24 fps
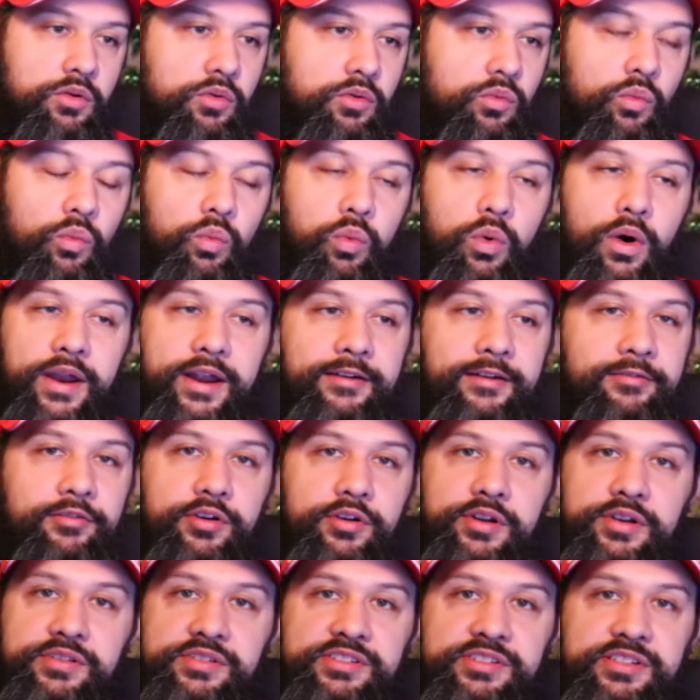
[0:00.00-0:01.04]
whatever it
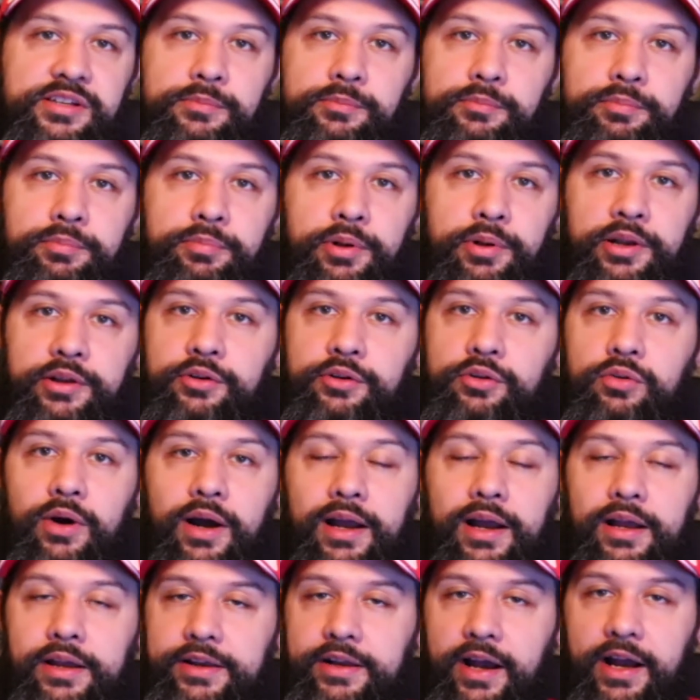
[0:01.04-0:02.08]
is, some political
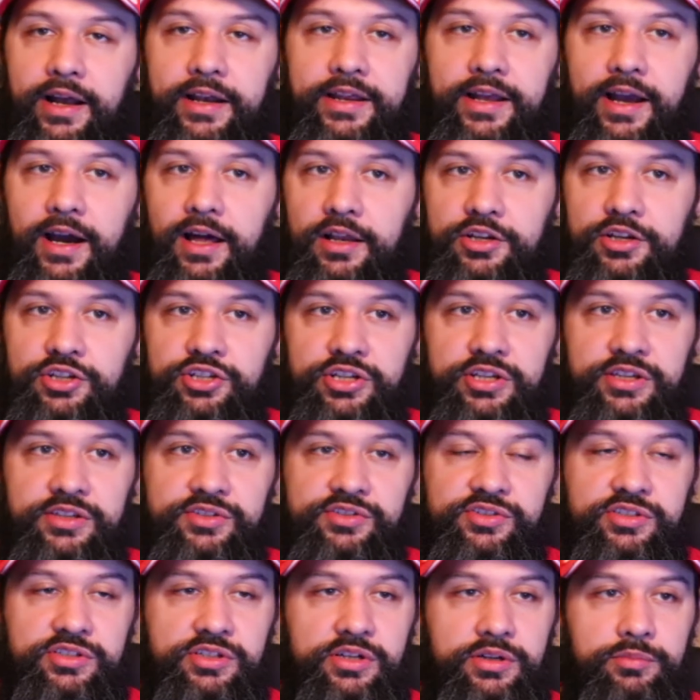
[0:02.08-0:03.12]
ideology,
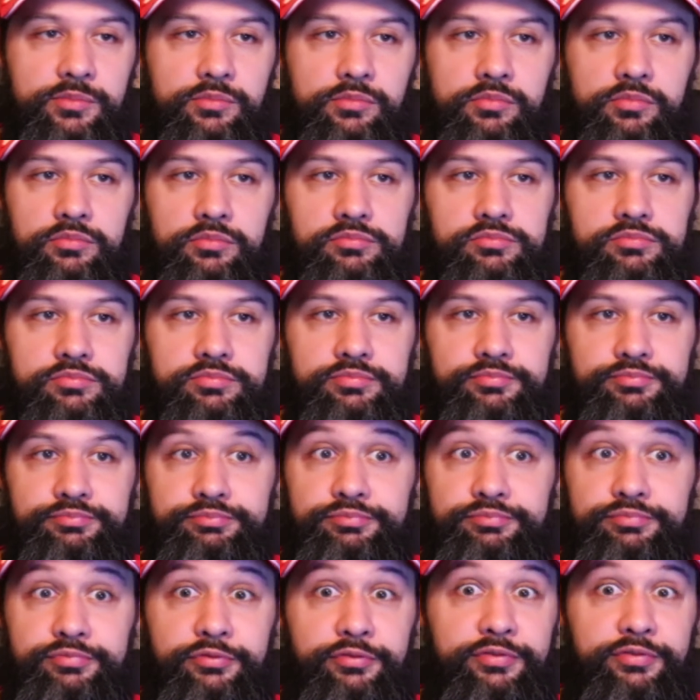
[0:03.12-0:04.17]
some
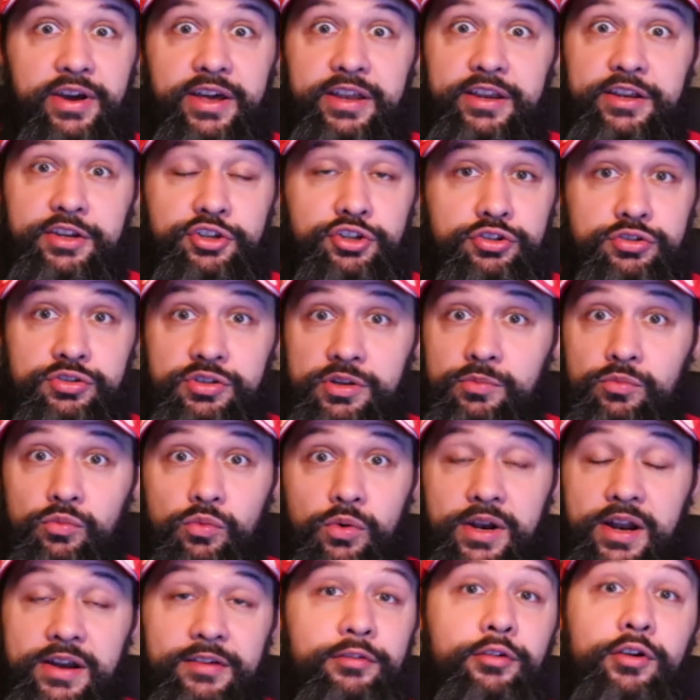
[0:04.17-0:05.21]
fetish, some
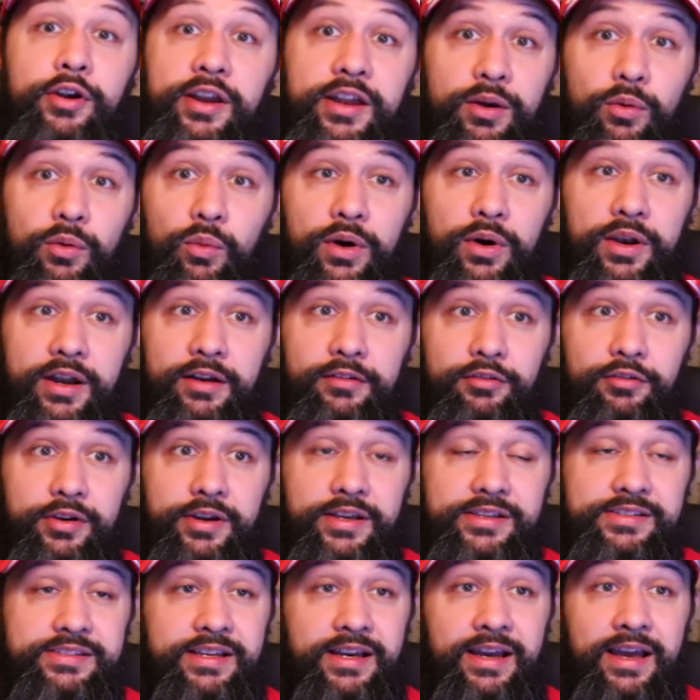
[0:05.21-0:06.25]
whatever it
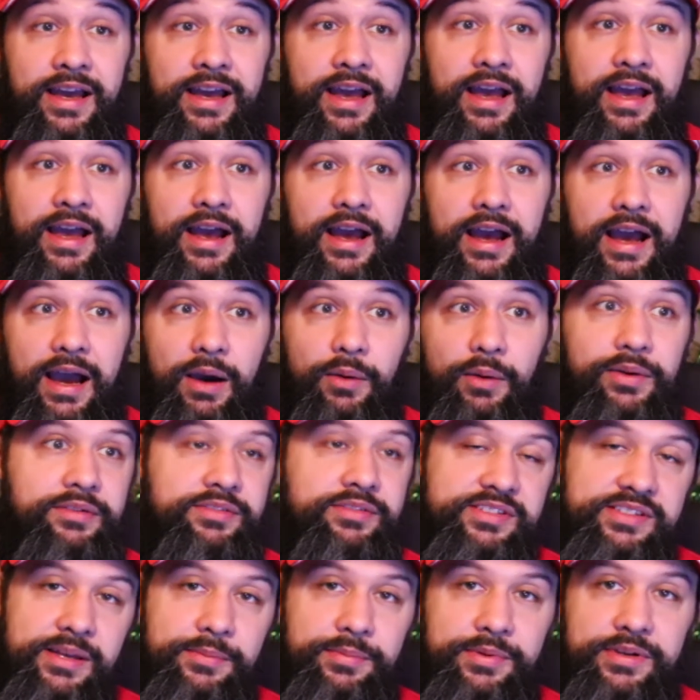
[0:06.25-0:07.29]
is, I would have to
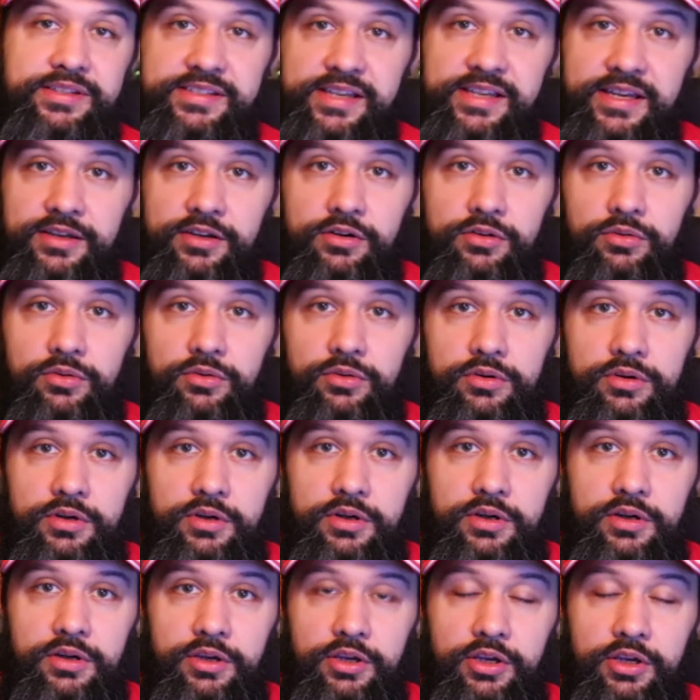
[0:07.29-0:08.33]
step in and say no.
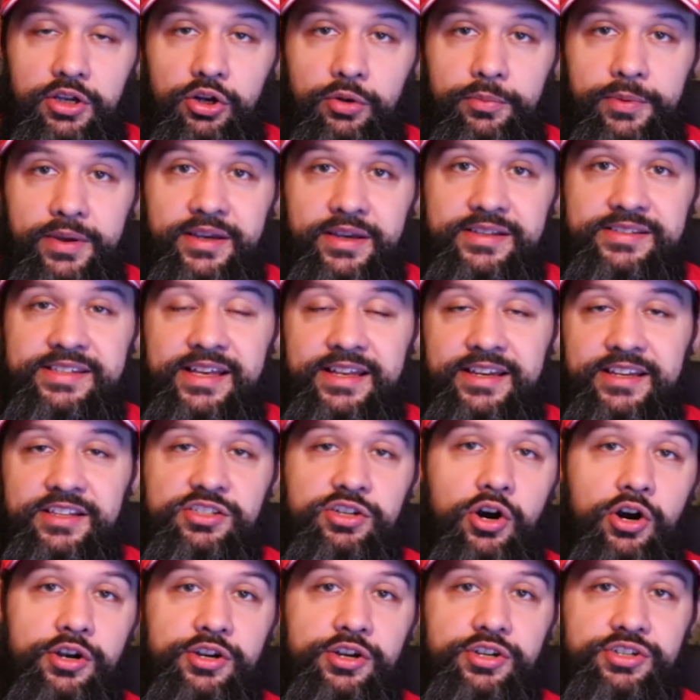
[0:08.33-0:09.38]
Because then it
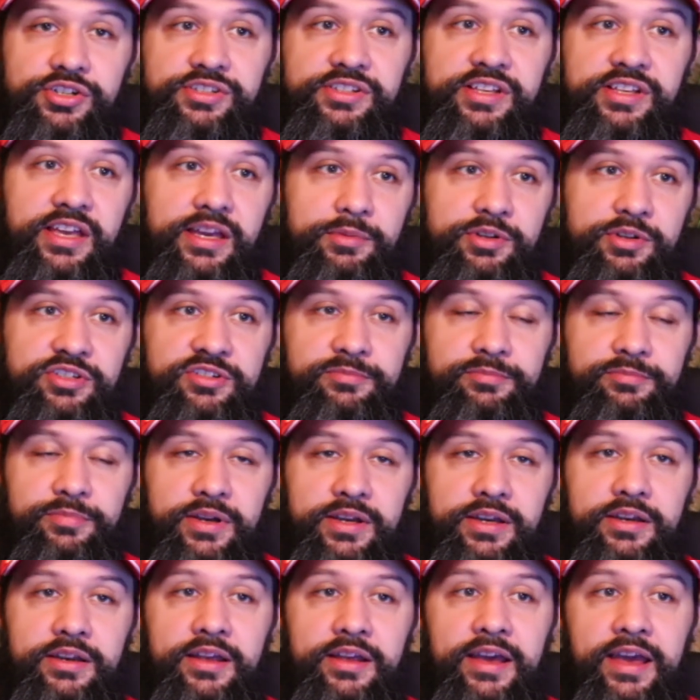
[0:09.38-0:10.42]
tarnishes the image of
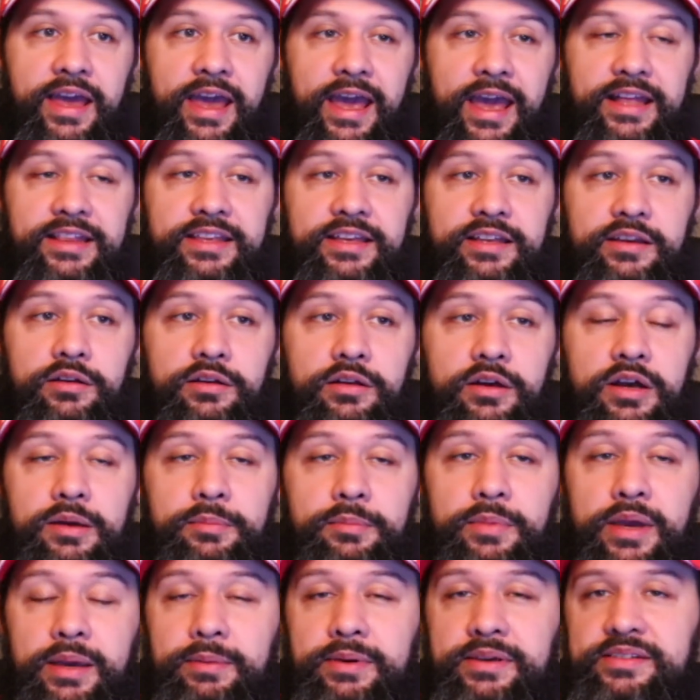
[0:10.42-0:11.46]
BIN, and then
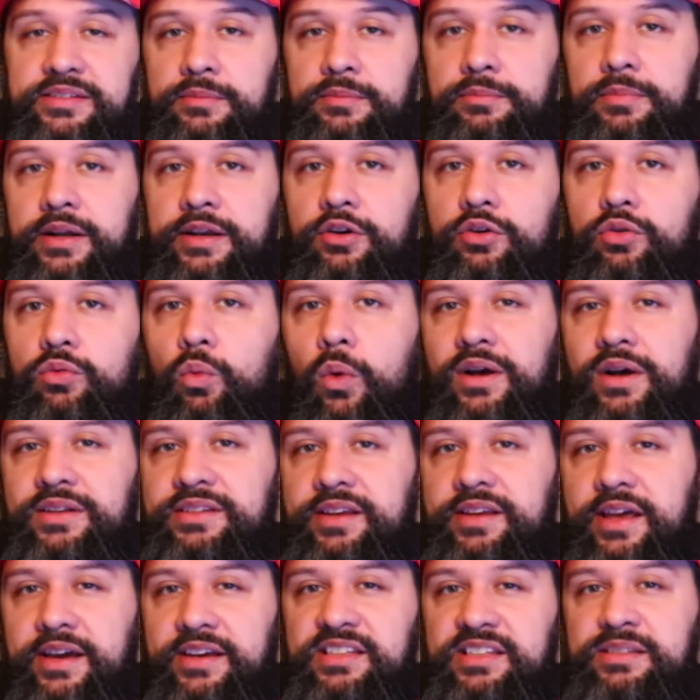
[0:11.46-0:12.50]
maybe somebody who
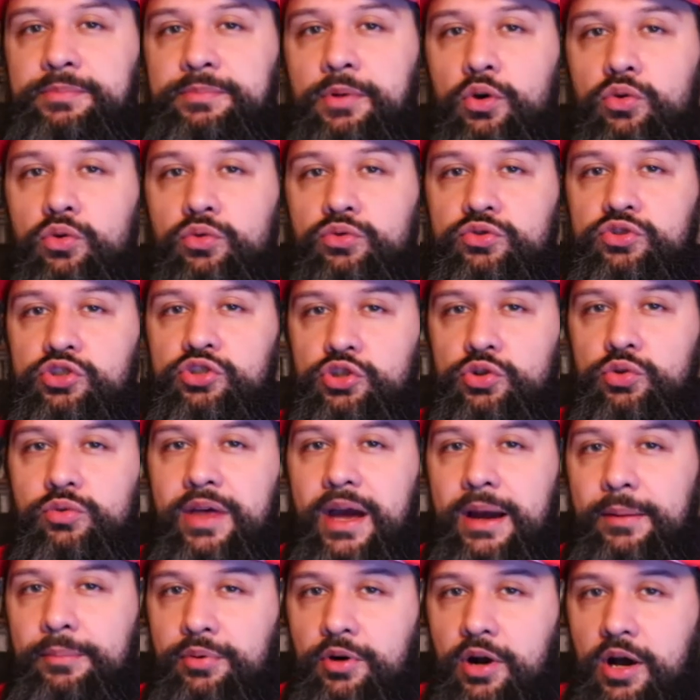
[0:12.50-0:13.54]
wasn't exposed to
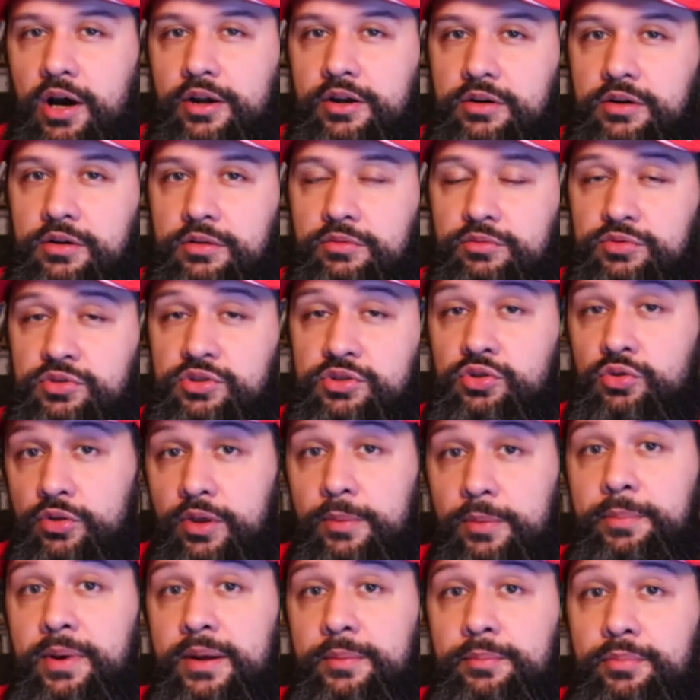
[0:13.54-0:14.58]
that product, to the
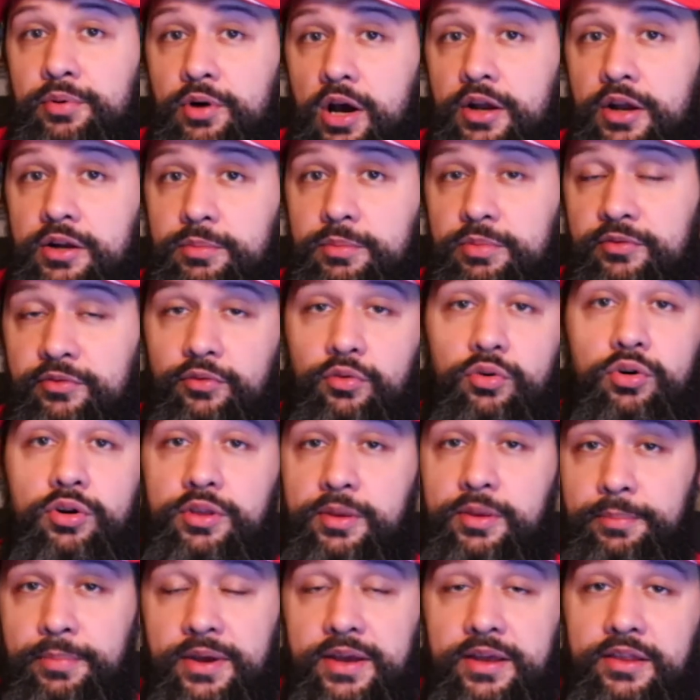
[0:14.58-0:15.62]
BIN product before,
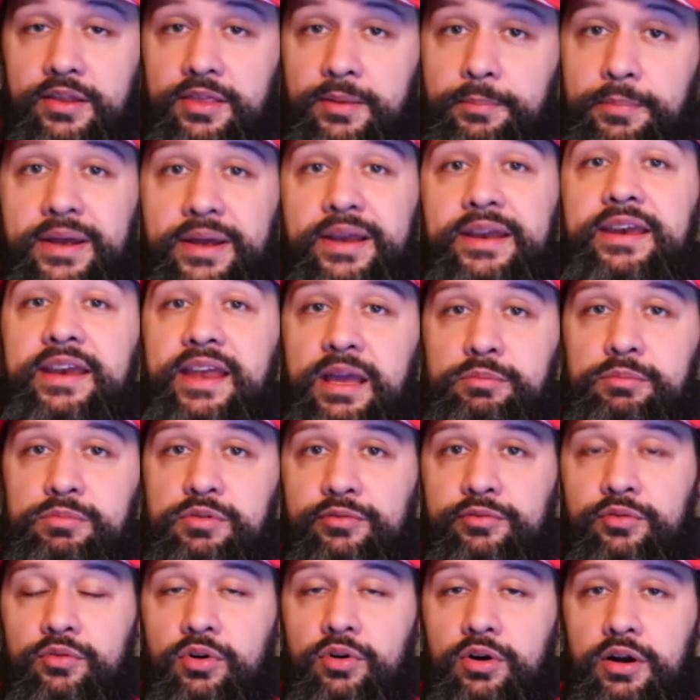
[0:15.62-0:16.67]
the BIN name
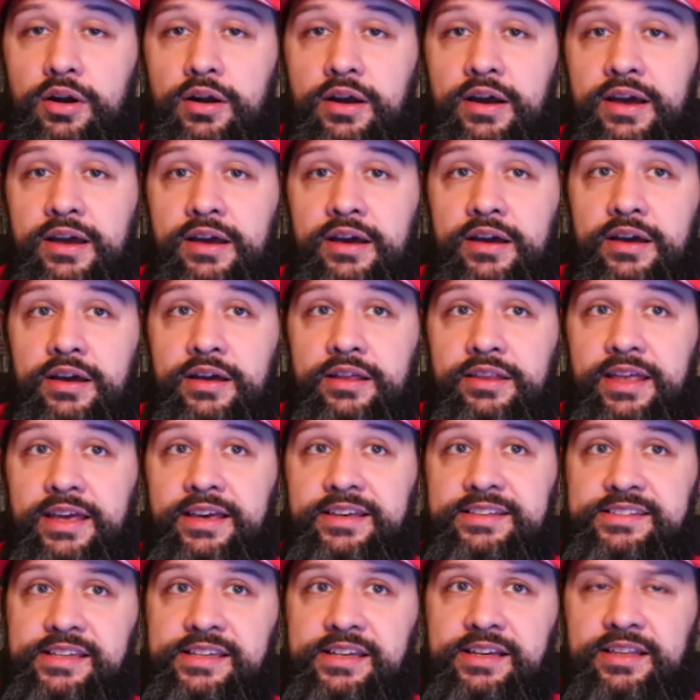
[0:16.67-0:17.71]
before, they
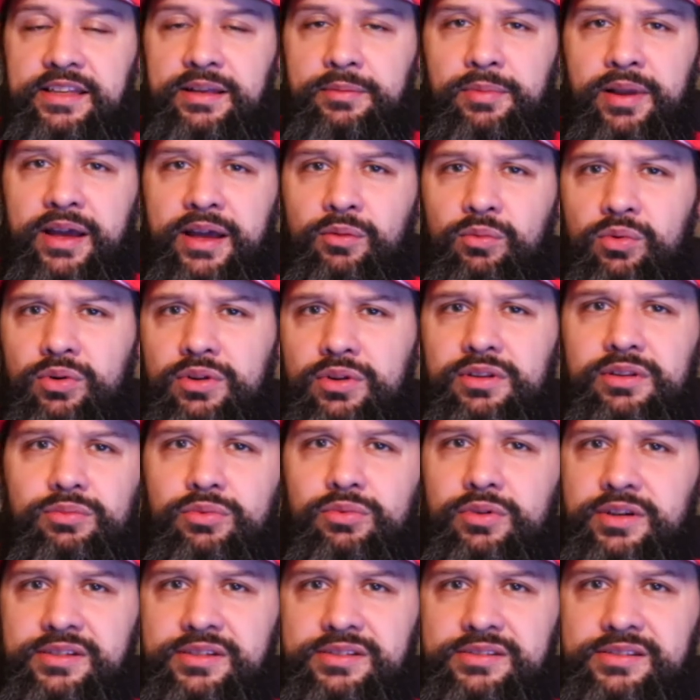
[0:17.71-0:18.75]
see it and like,
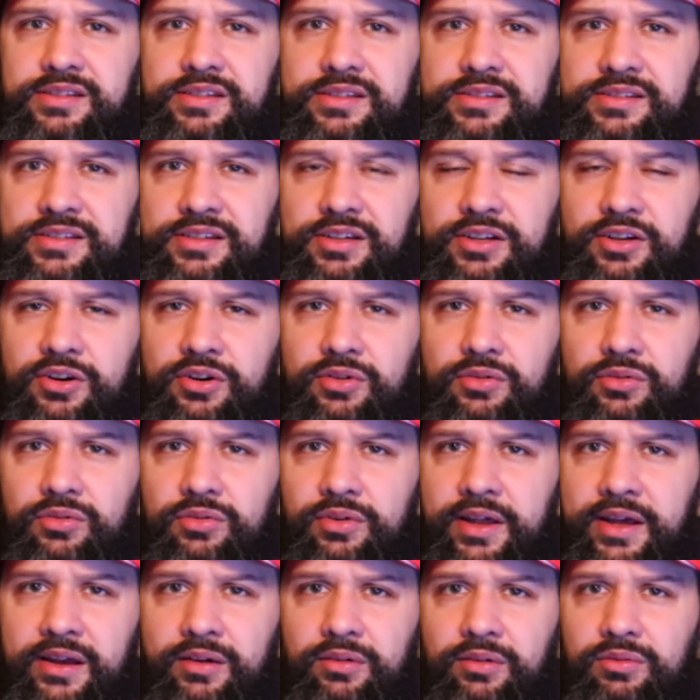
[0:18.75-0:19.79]
what is this?
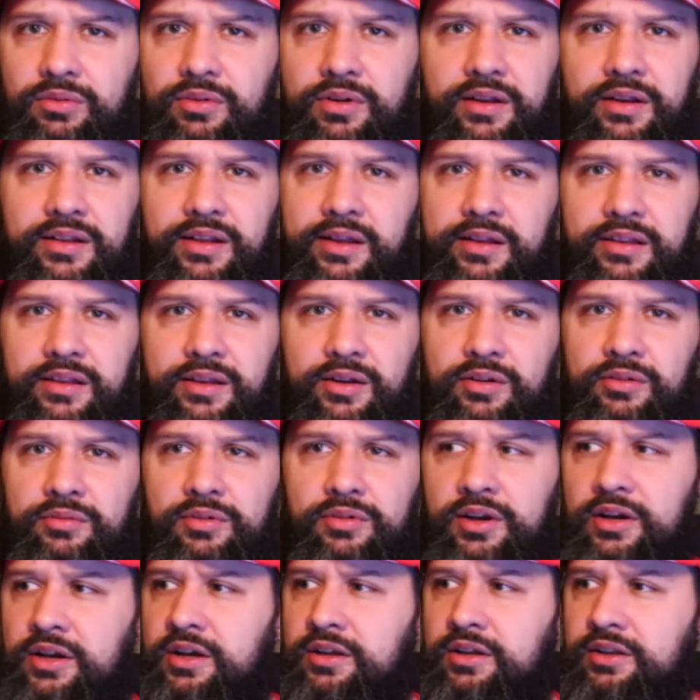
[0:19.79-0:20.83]
Like they're
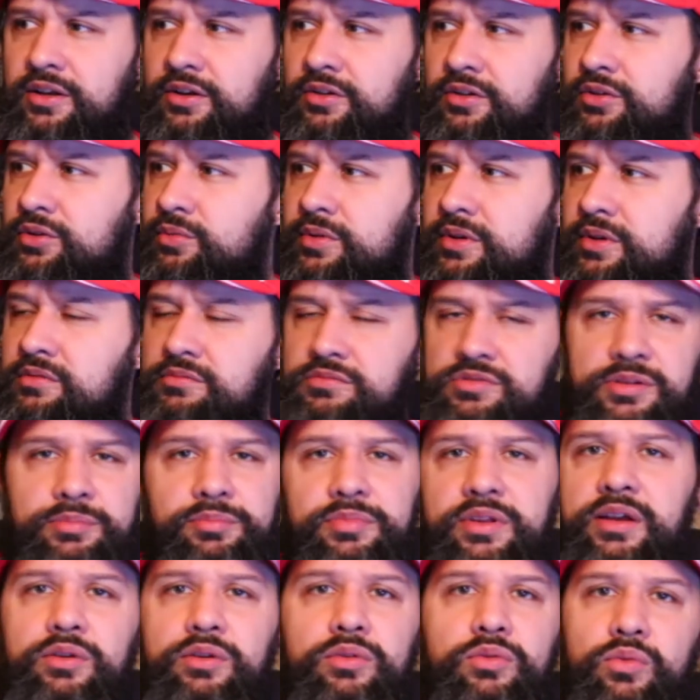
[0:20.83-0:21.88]
doing
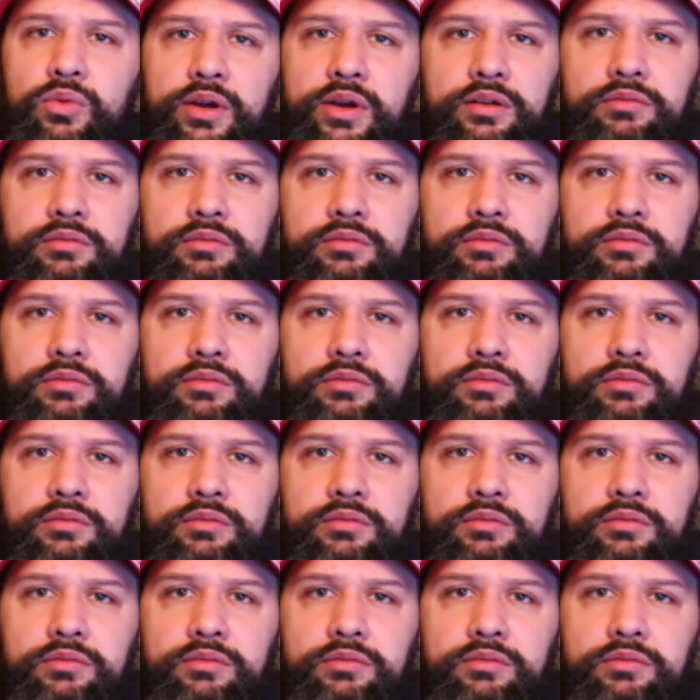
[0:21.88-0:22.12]
something with,